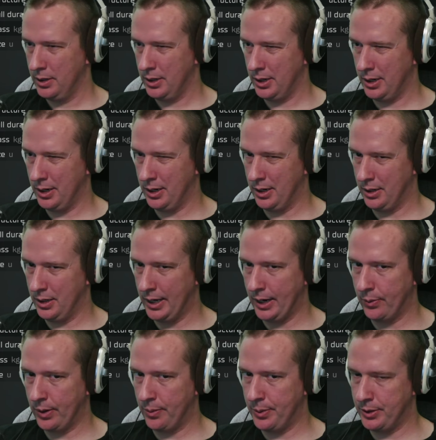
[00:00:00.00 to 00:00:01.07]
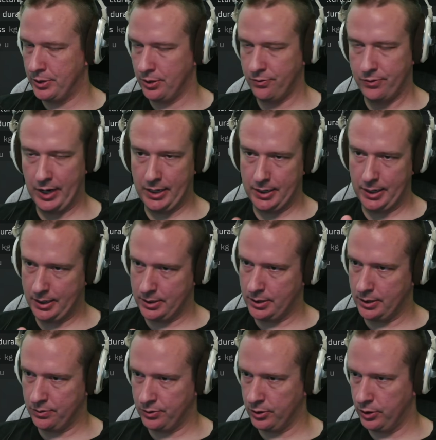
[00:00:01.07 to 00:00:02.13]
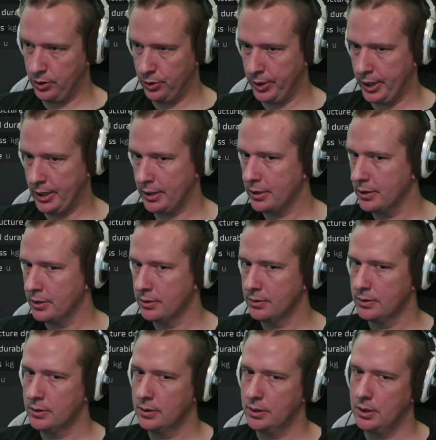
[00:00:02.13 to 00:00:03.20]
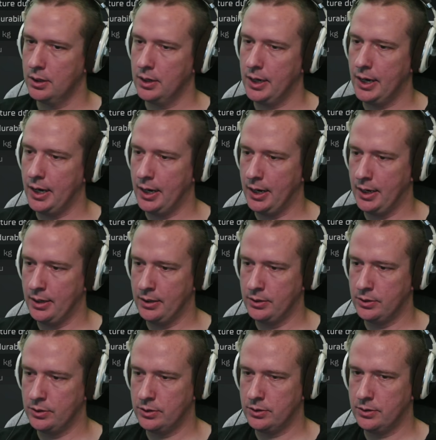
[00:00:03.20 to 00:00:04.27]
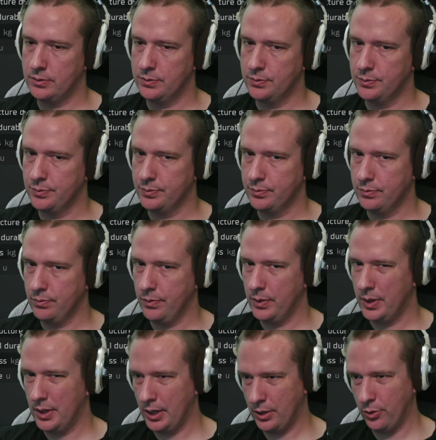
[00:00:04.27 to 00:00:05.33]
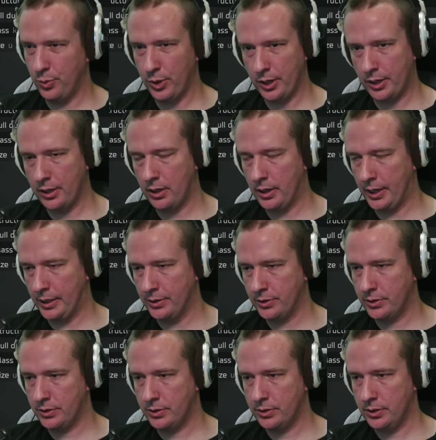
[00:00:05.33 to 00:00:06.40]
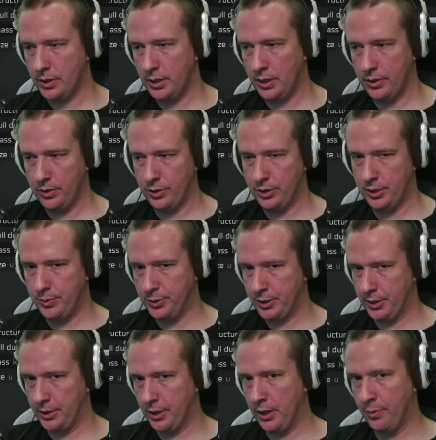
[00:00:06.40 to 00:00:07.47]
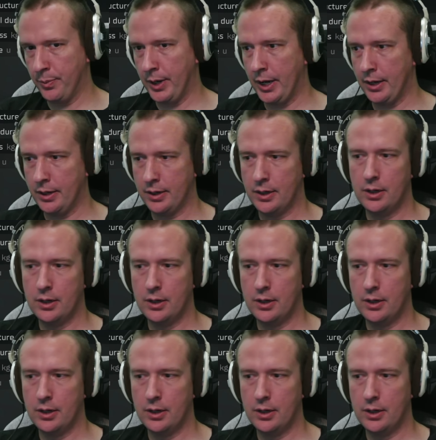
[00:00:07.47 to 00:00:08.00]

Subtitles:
Light weapons are fantastic for looting, and they do pretty good against other ships in combat.